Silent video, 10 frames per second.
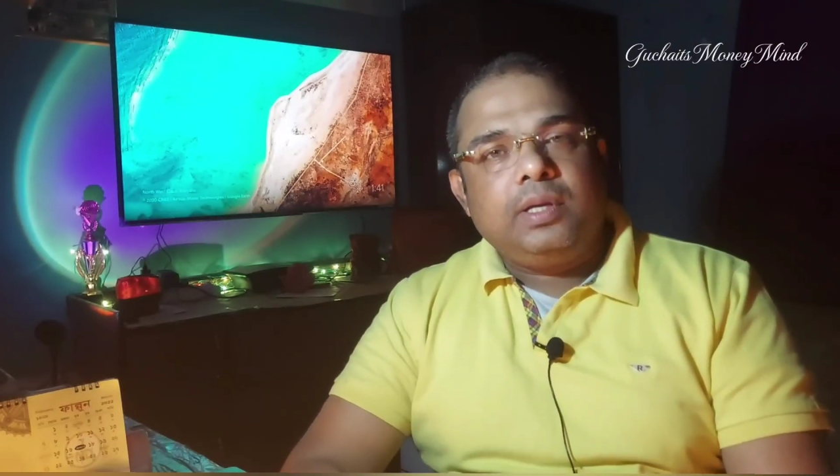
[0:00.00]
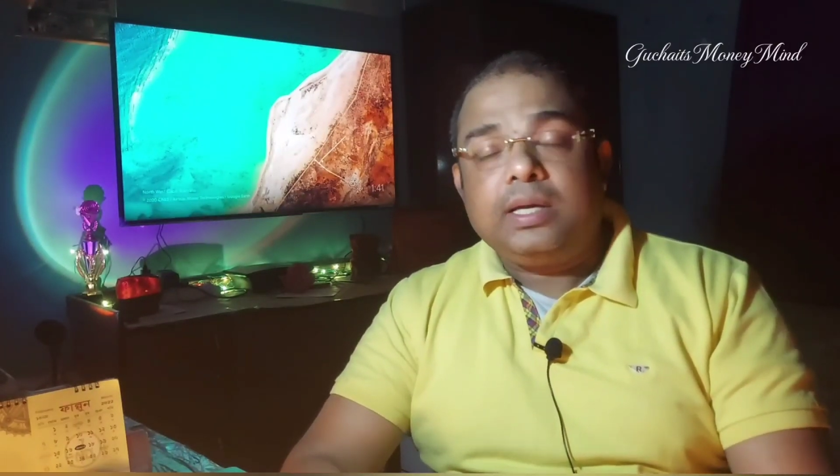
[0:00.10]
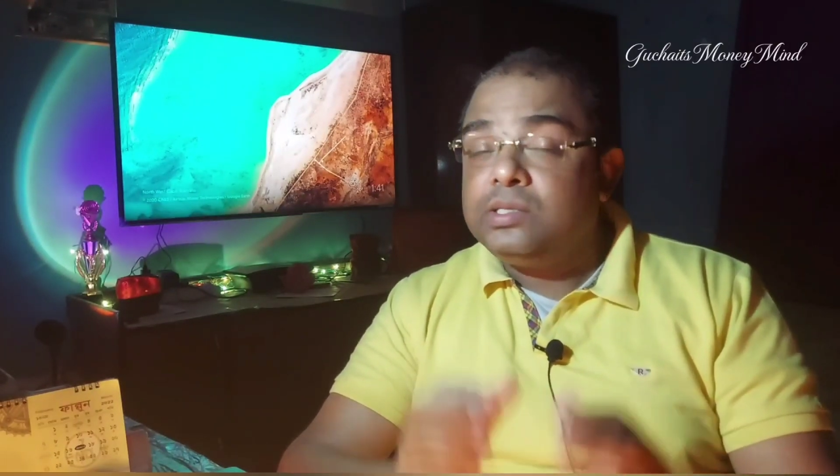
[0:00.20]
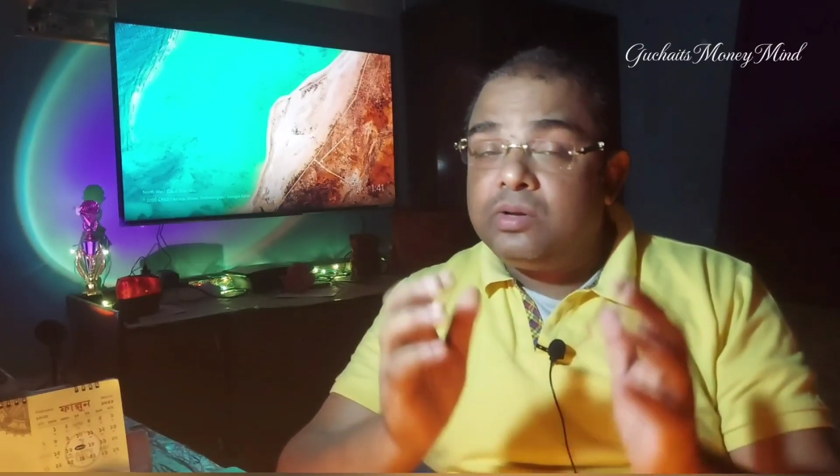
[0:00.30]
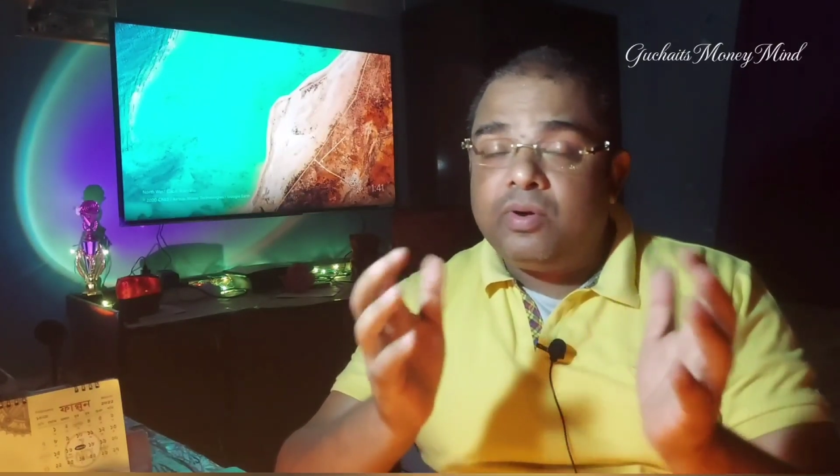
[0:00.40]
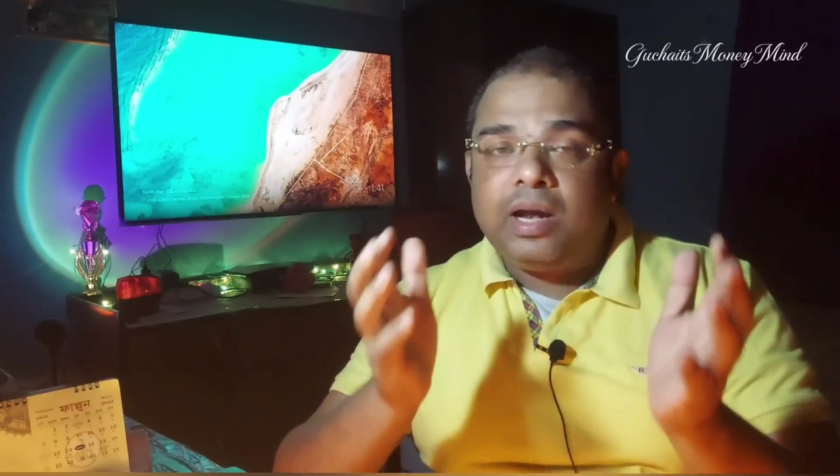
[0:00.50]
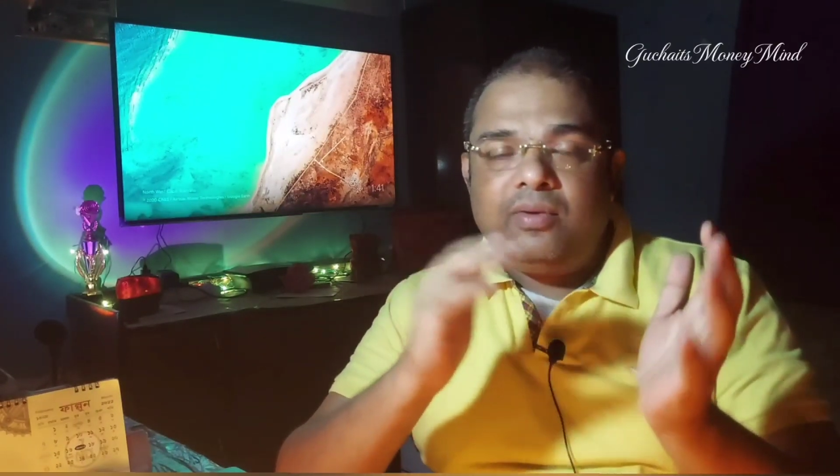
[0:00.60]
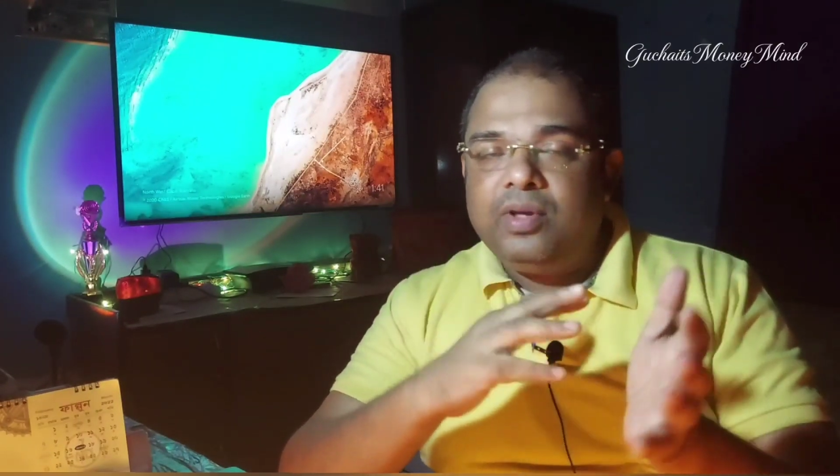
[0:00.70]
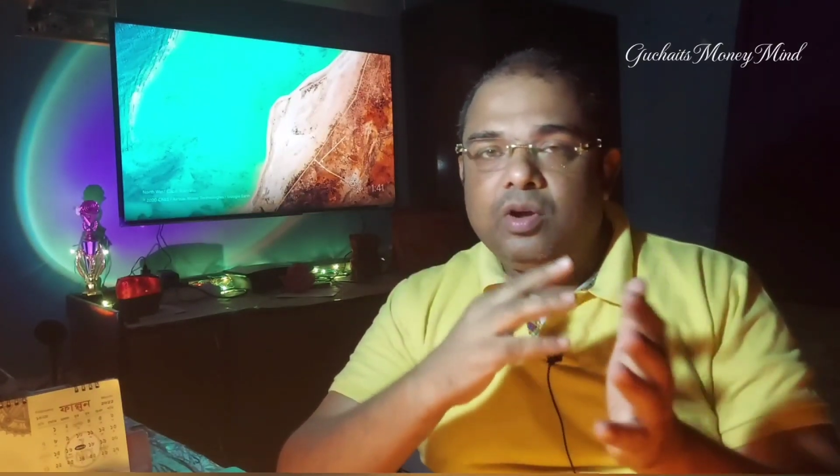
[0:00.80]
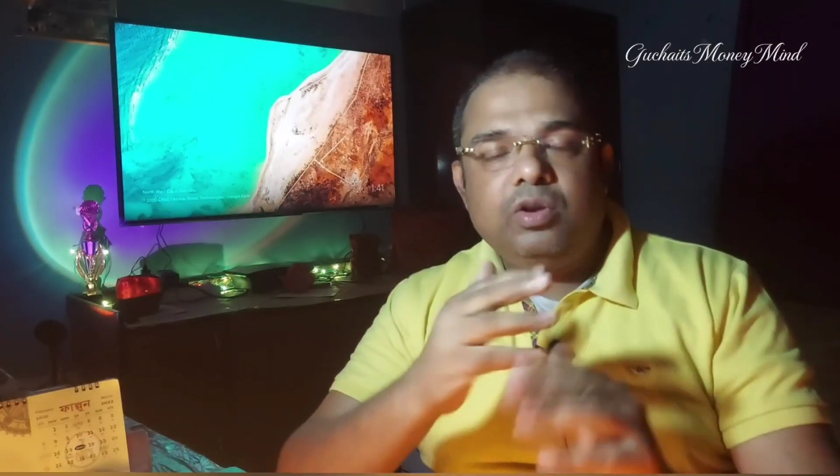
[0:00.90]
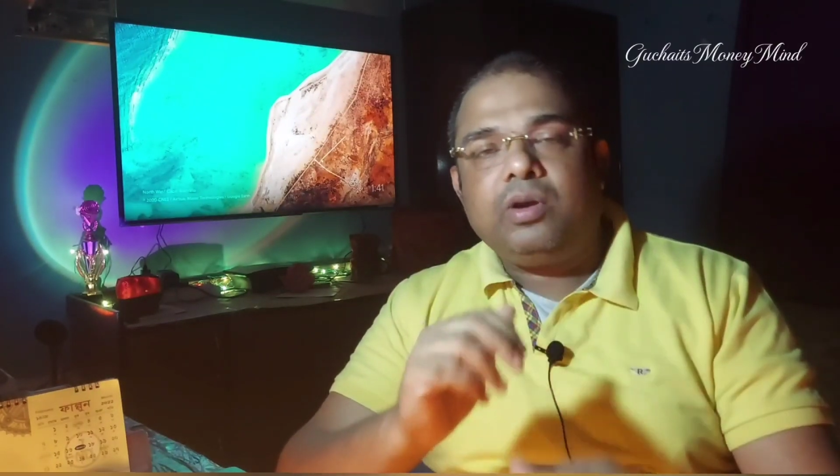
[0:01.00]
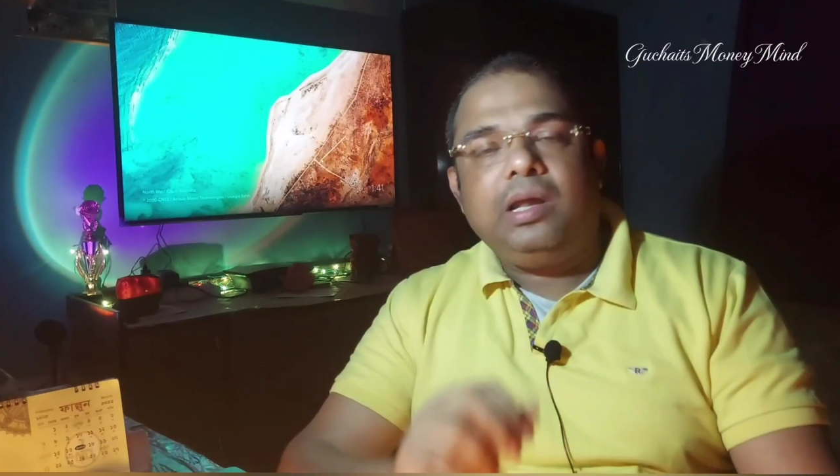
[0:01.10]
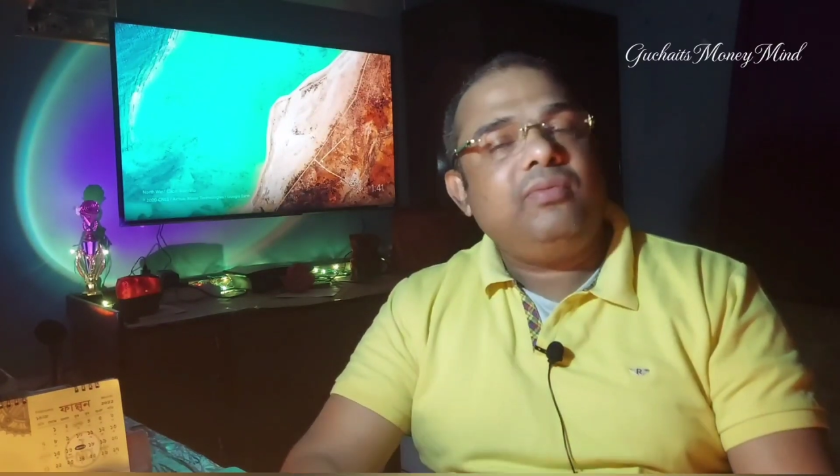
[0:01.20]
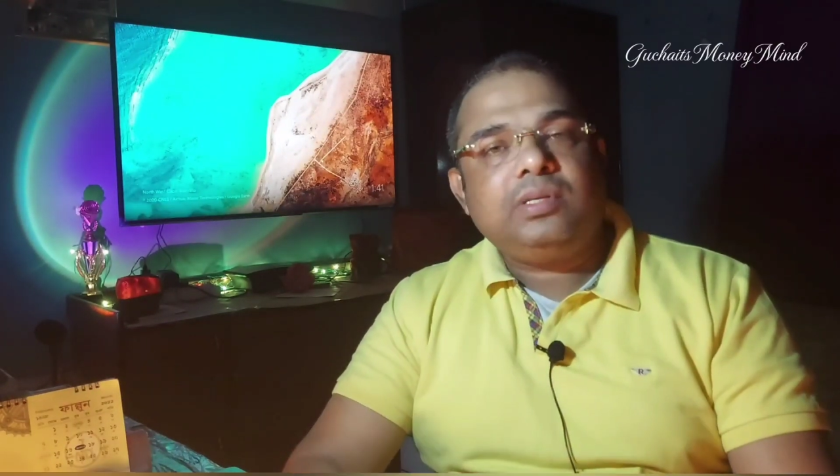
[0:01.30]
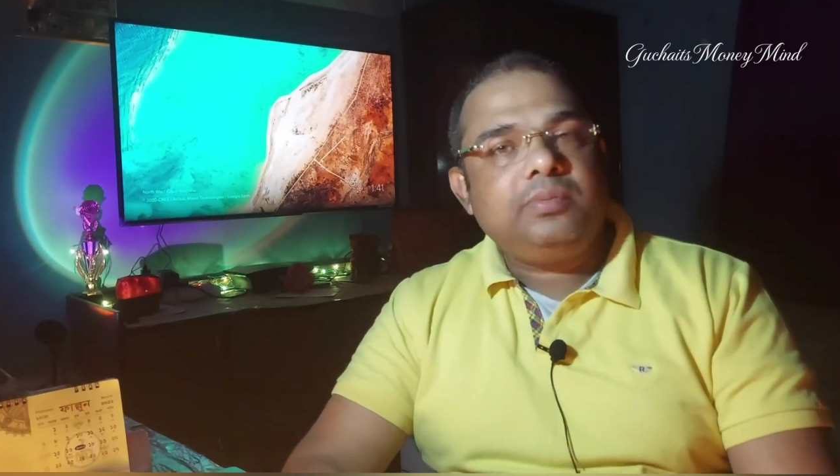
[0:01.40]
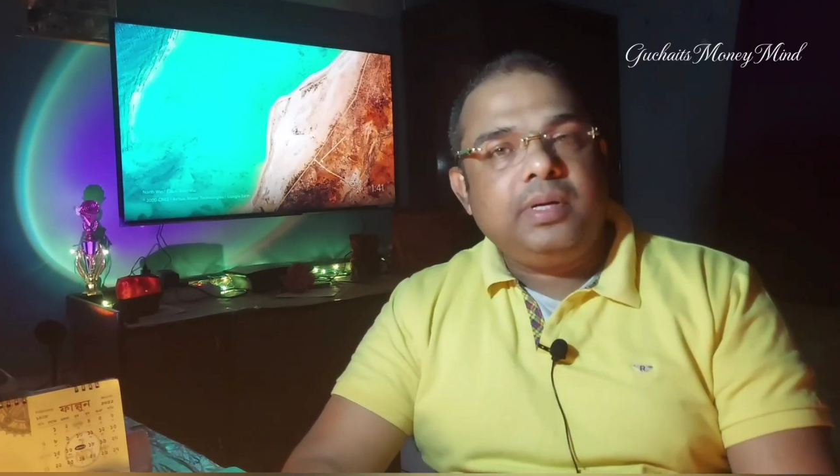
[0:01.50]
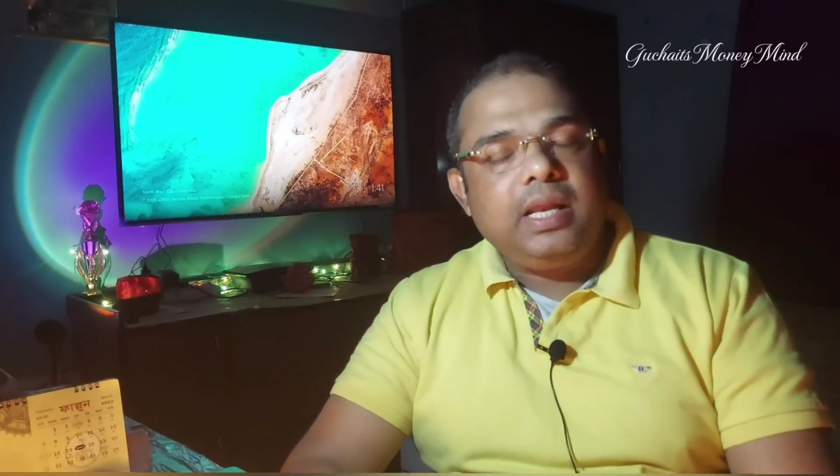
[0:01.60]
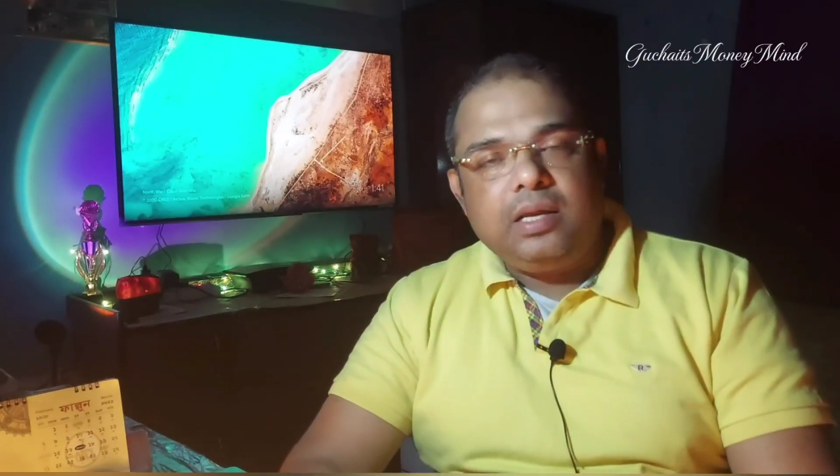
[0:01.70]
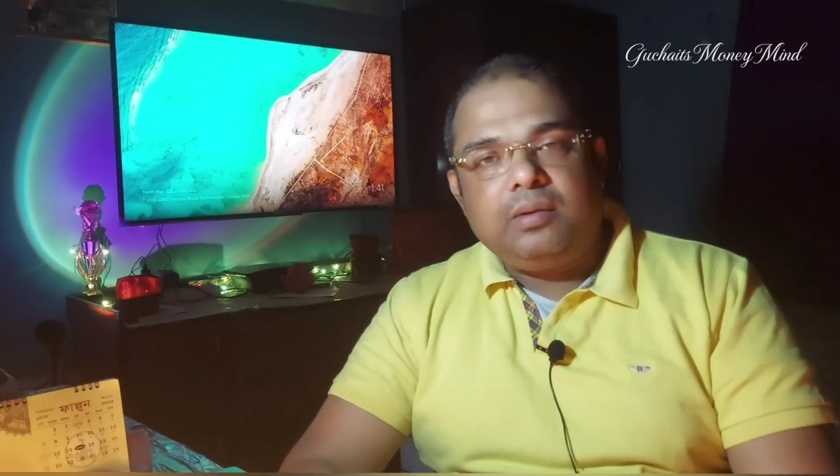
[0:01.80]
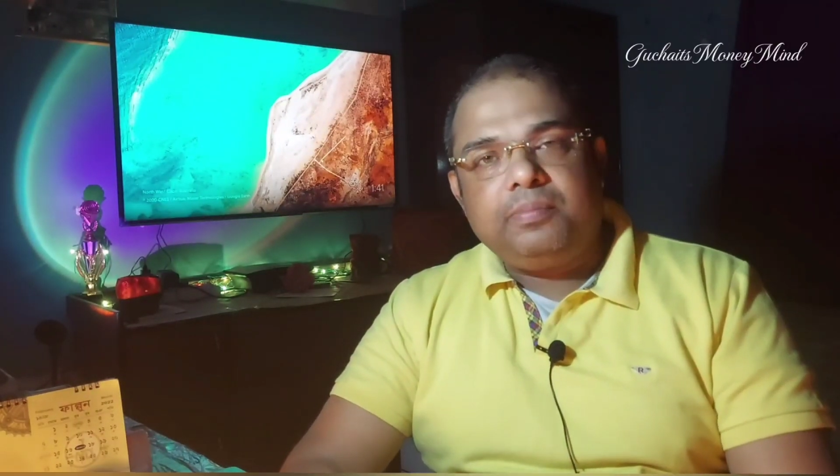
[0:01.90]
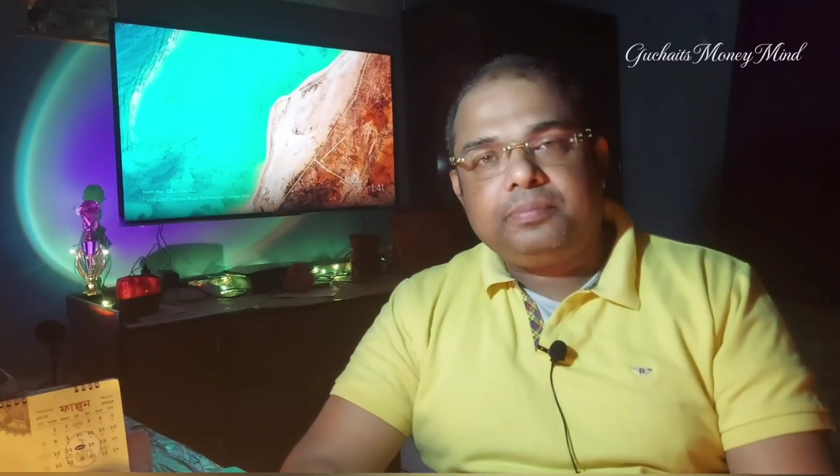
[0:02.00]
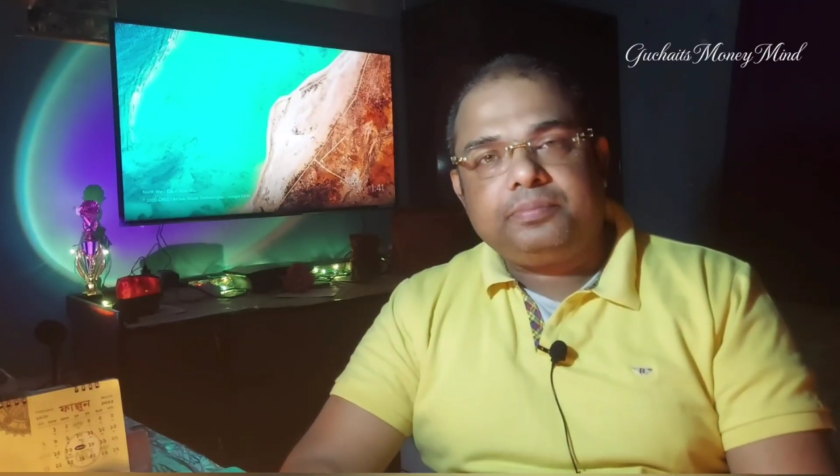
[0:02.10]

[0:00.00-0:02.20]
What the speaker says: Concentrate living on your investment income.